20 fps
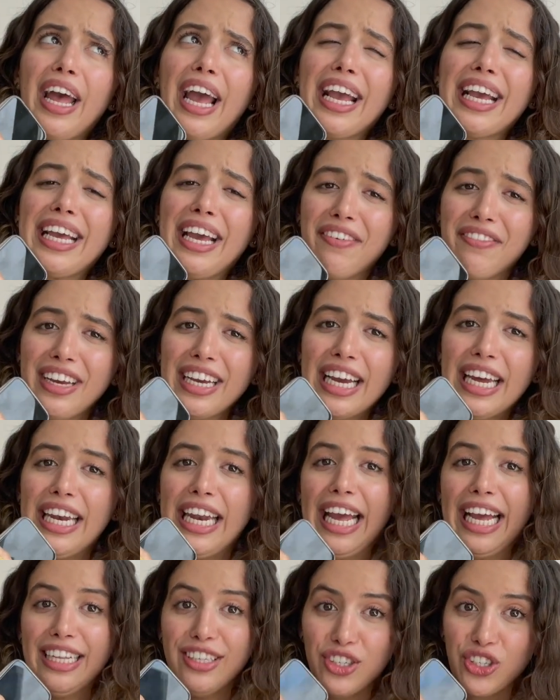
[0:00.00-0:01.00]
giving an
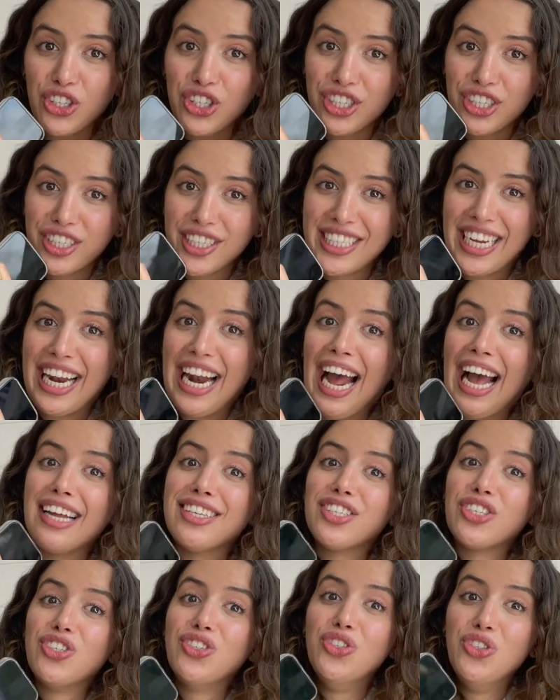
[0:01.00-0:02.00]
intern that
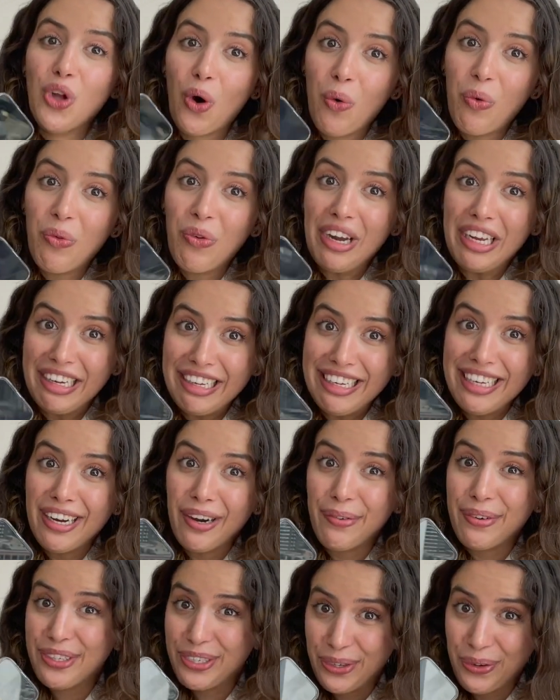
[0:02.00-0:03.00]
has no
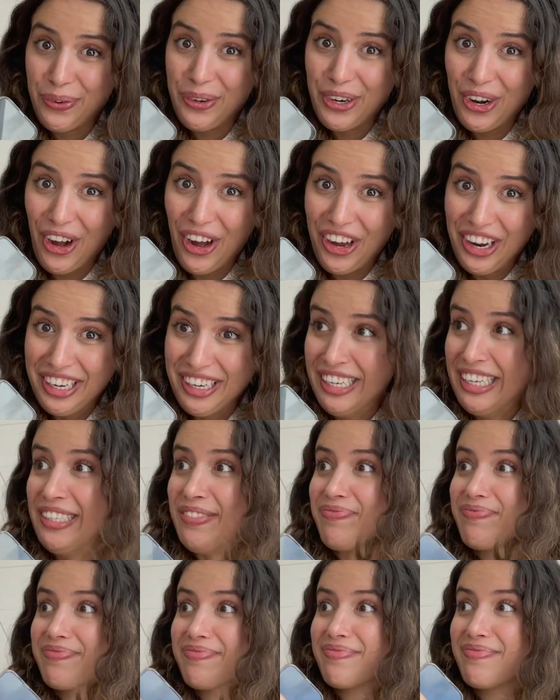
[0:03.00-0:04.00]
idea what's going on
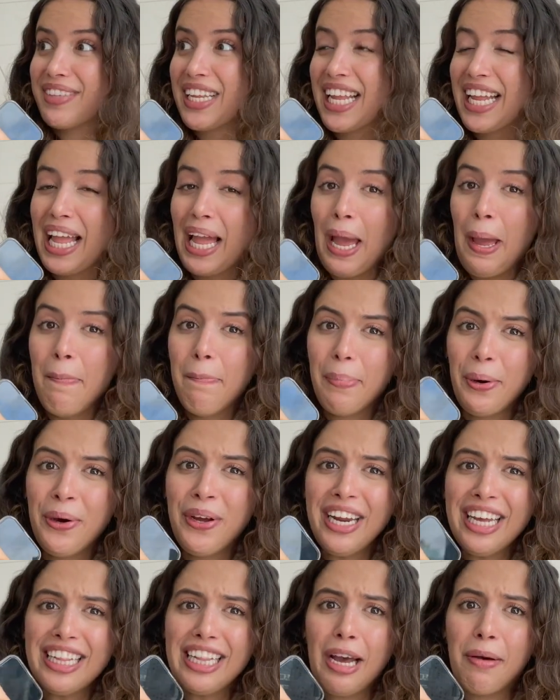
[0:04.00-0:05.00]
and
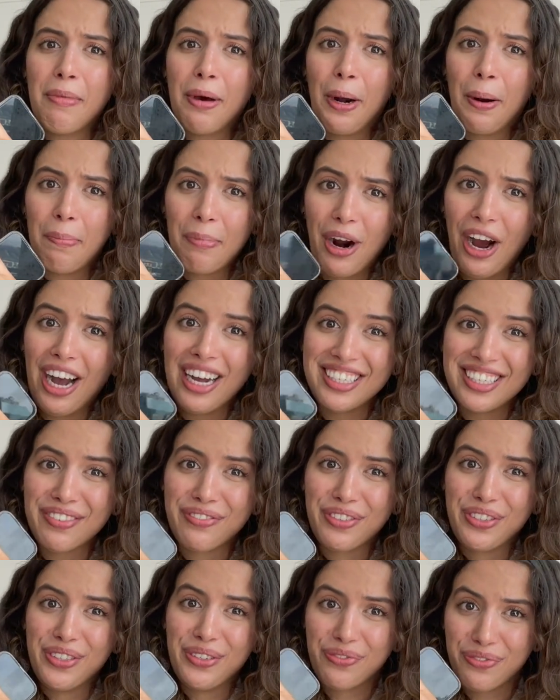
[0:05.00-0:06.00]
putting them on a project
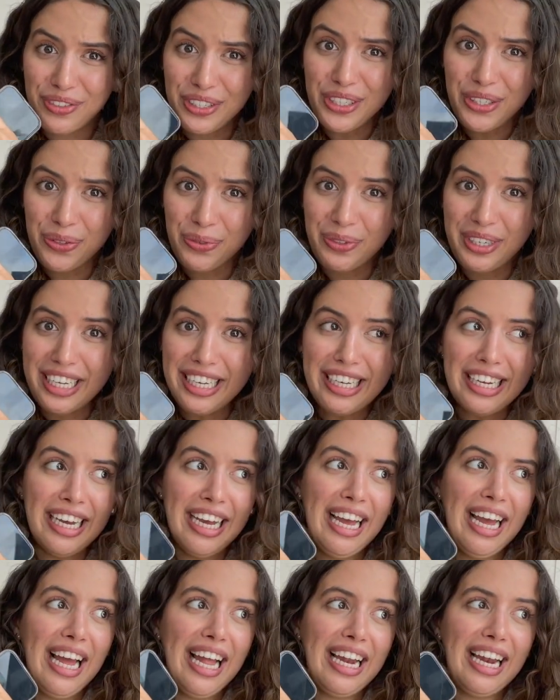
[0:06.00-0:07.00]
for the first week,
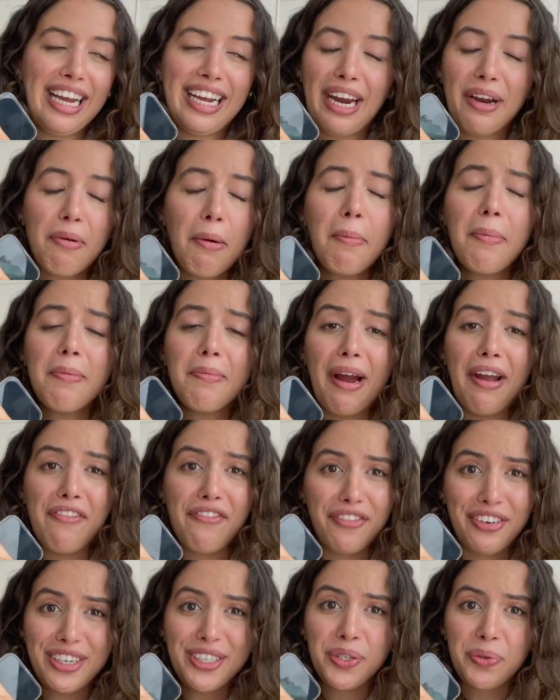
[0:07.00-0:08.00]
Like, I remember my
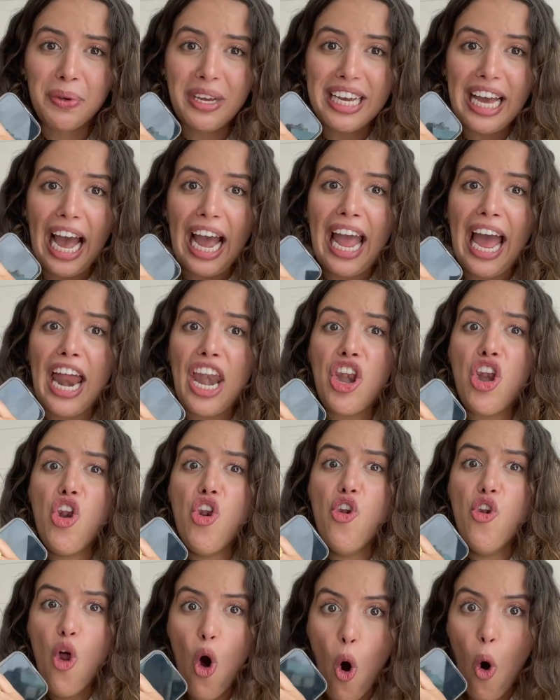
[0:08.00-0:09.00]
first week, I had
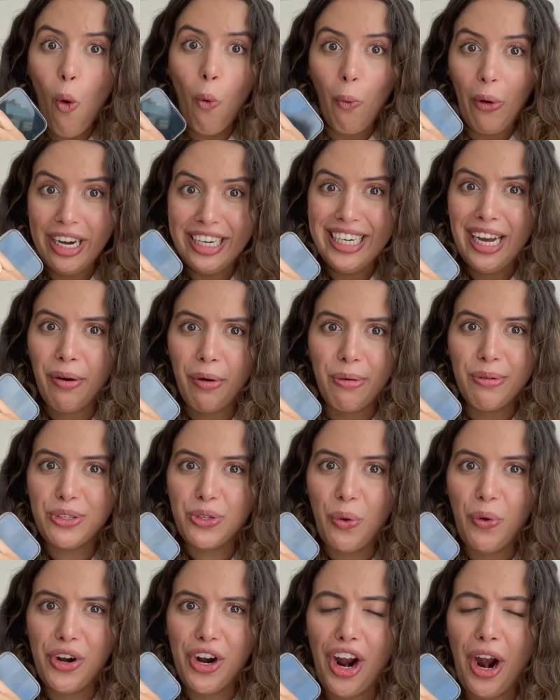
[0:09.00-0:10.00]
no idea what was
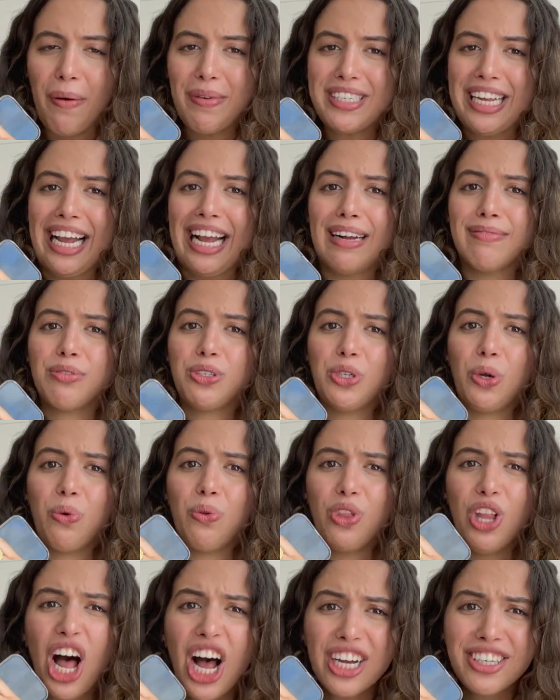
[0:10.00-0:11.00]
going on. I was like, I'm so
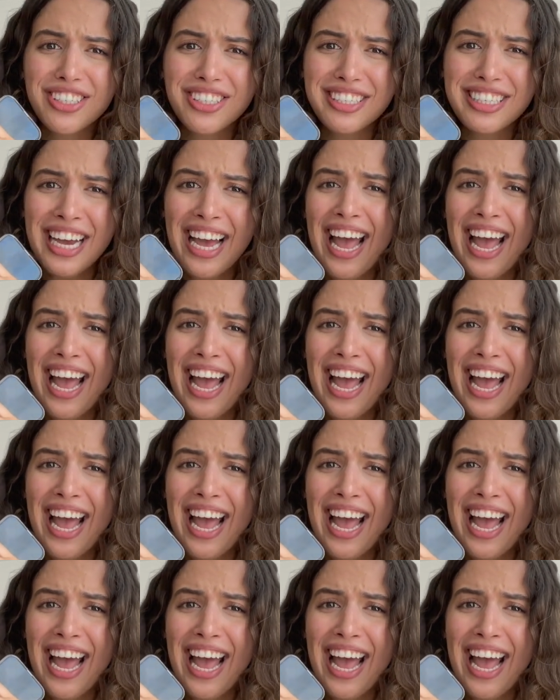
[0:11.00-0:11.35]
lost.